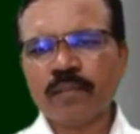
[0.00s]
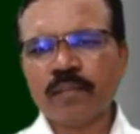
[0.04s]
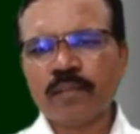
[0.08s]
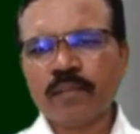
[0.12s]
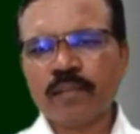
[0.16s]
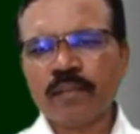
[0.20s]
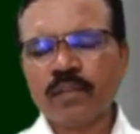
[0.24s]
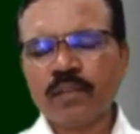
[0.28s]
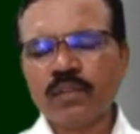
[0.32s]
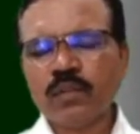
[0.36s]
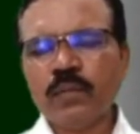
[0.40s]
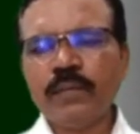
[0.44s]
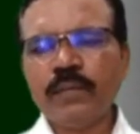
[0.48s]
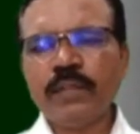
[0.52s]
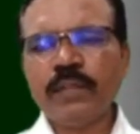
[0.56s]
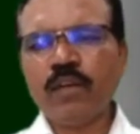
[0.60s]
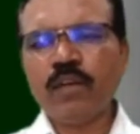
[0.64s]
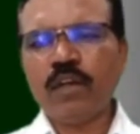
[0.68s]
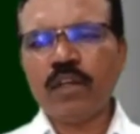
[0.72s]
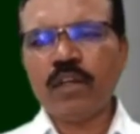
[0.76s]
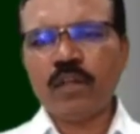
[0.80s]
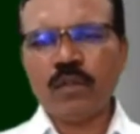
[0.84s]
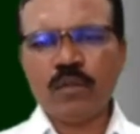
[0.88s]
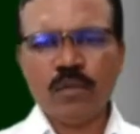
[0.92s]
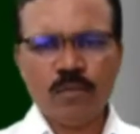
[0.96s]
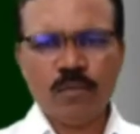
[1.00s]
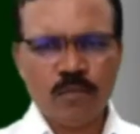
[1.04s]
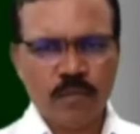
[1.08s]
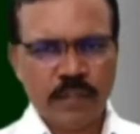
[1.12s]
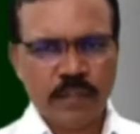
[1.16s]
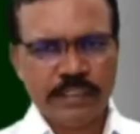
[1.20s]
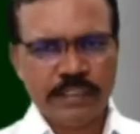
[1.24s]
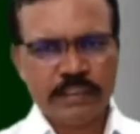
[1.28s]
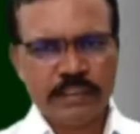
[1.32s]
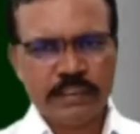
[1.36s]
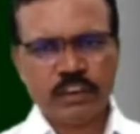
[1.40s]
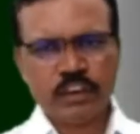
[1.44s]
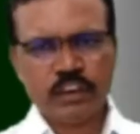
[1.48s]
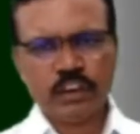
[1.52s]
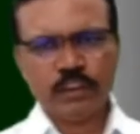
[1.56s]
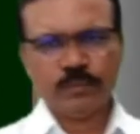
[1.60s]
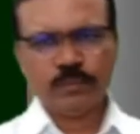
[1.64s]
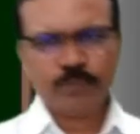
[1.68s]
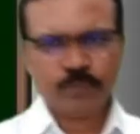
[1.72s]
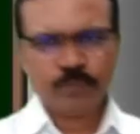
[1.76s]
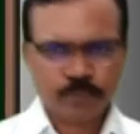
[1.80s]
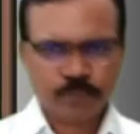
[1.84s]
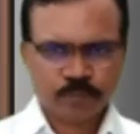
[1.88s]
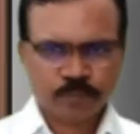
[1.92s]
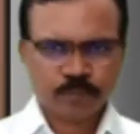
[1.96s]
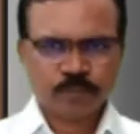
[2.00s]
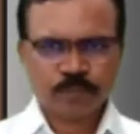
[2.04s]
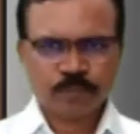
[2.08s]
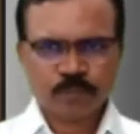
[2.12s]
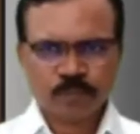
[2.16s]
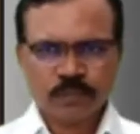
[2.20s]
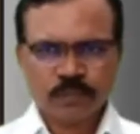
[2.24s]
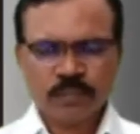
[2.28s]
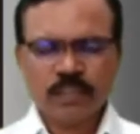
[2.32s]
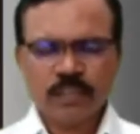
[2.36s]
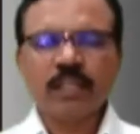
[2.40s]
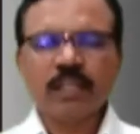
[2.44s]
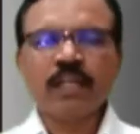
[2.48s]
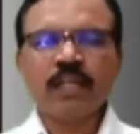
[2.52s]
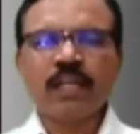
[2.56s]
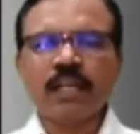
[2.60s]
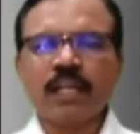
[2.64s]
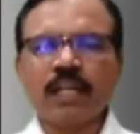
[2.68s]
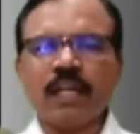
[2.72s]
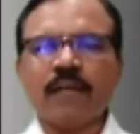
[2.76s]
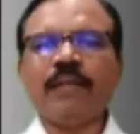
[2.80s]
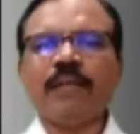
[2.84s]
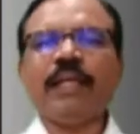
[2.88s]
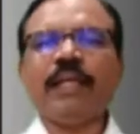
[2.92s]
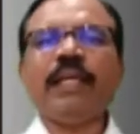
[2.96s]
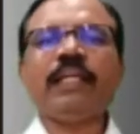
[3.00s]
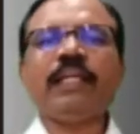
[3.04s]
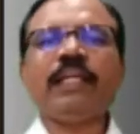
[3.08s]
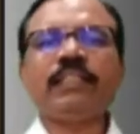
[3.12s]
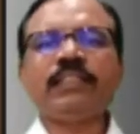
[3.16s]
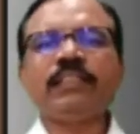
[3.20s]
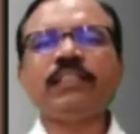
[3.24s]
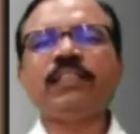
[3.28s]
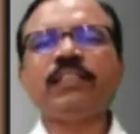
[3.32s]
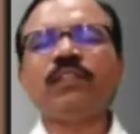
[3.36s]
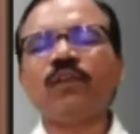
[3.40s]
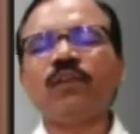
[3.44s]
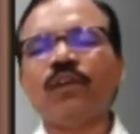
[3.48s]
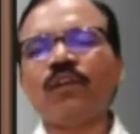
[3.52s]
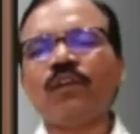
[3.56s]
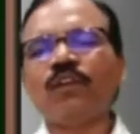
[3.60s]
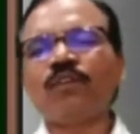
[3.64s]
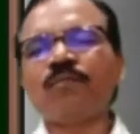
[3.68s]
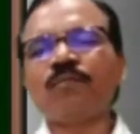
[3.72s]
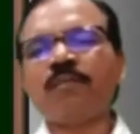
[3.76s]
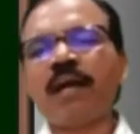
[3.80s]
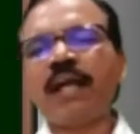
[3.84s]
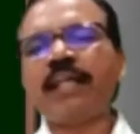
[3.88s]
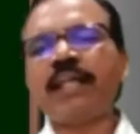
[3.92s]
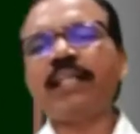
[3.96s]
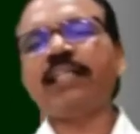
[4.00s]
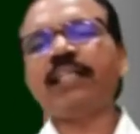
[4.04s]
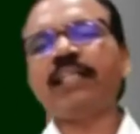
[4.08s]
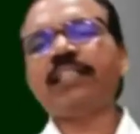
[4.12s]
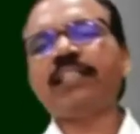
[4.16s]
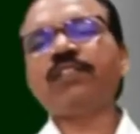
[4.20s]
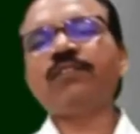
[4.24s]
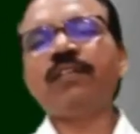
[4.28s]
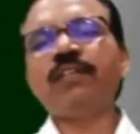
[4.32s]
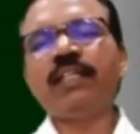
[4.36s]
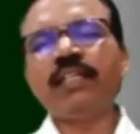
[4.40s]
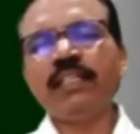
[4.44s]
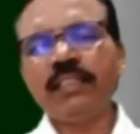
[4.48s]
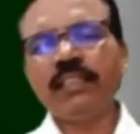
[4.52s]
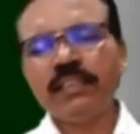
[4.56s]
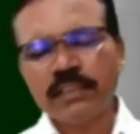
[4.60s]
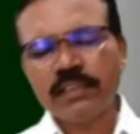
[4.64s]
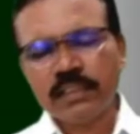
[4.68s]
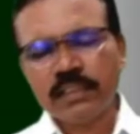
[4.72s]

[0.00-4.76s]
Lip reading: So we got 2 points. Now x is equal to minus 1 is